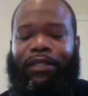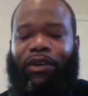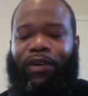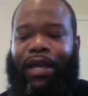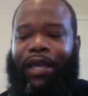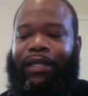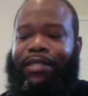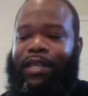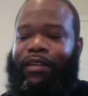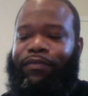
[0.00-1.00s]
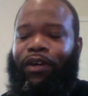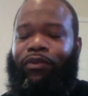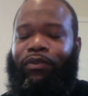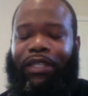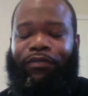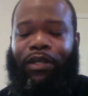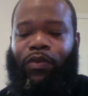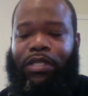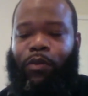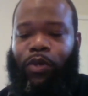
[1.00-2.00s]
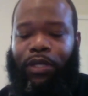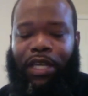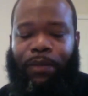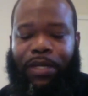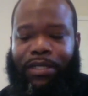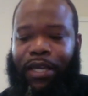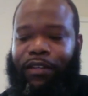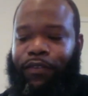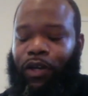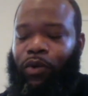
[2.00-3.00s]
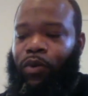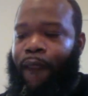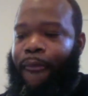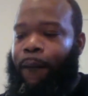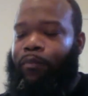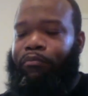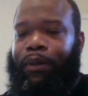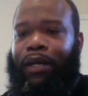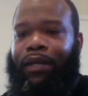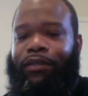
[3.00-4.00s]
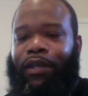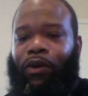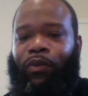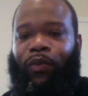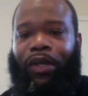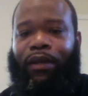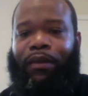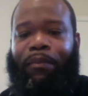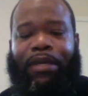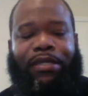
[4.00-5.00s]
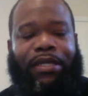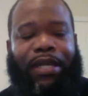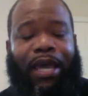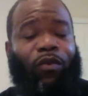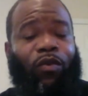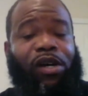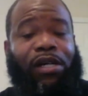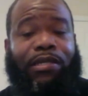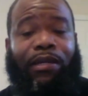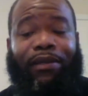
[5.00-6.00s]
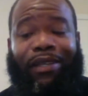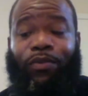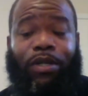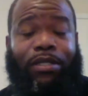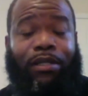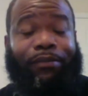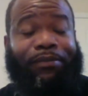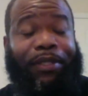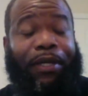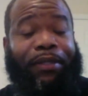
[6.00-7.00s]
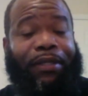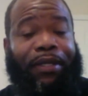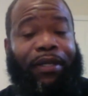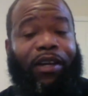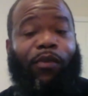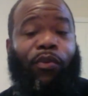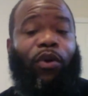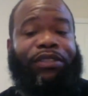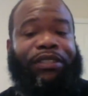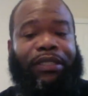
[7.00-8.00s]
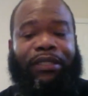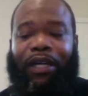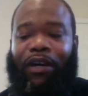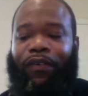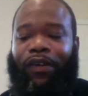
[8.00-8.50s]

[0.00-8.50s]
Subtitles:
I had steady flow. Definitely was able to keep the steady flow, but missing that was a good portion of